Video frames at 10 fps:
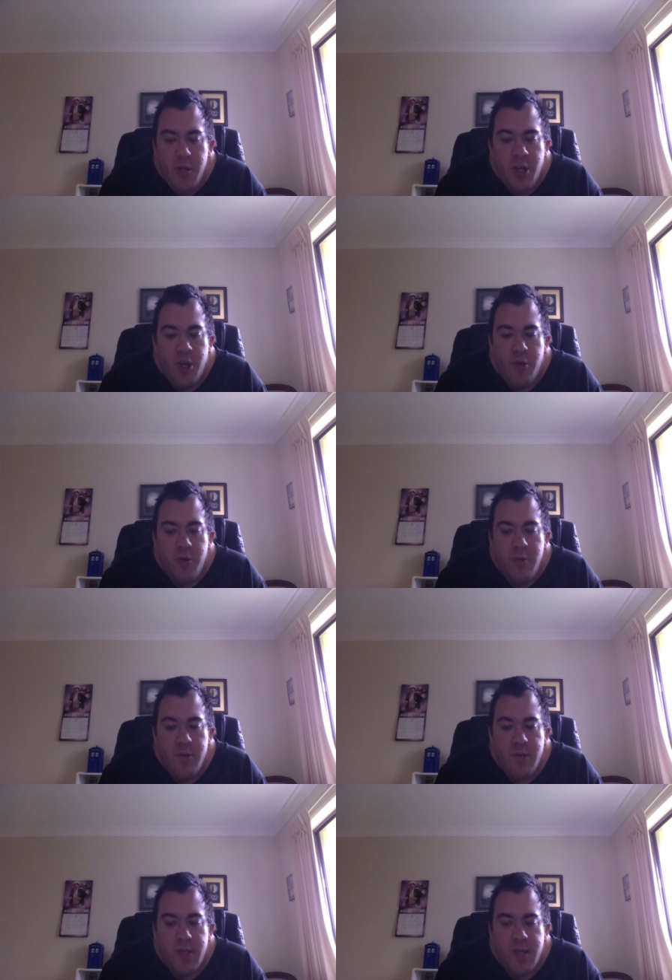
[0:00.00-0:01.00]
No,
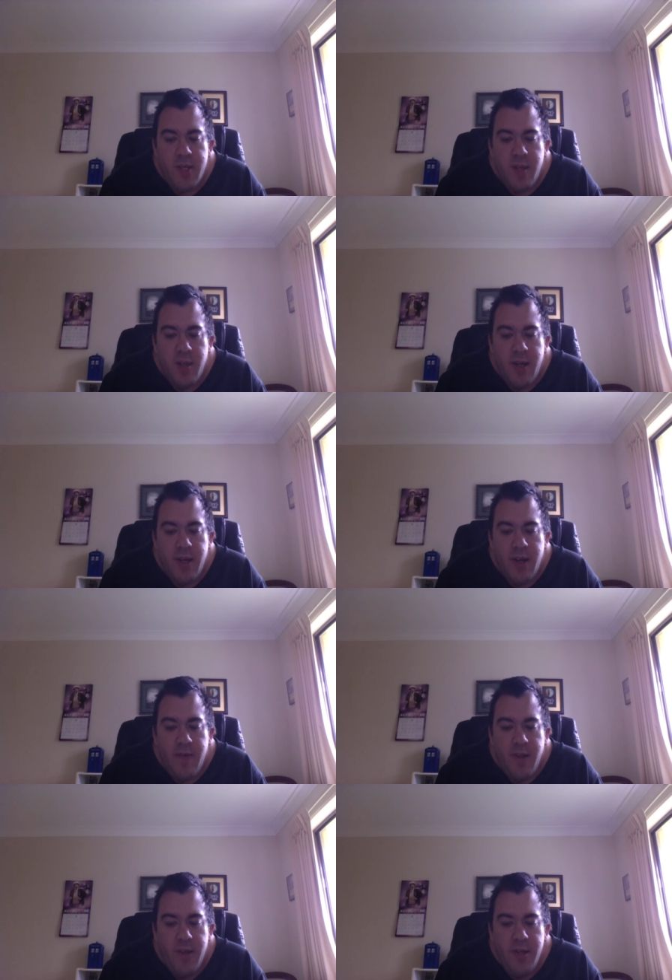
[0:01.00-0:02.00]
Stacey lied
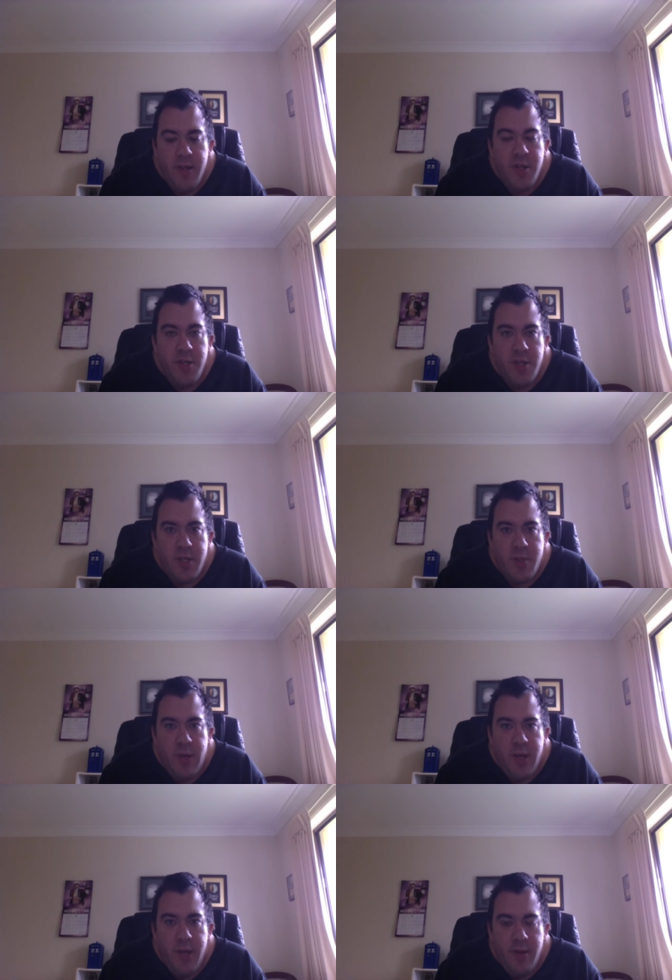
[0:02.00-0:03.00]
carefully. Just
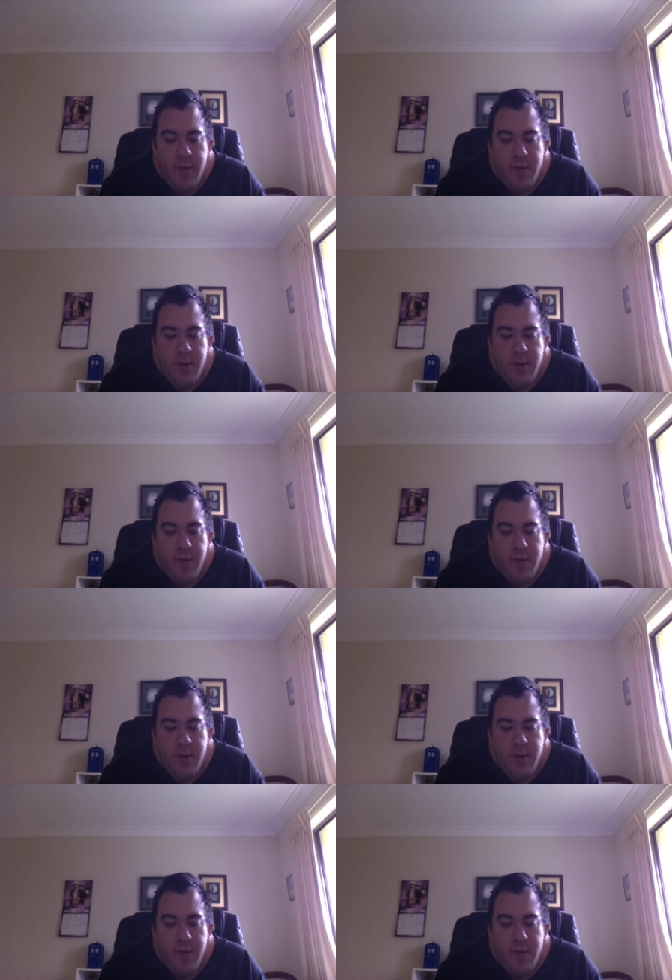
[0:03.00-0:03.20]
me.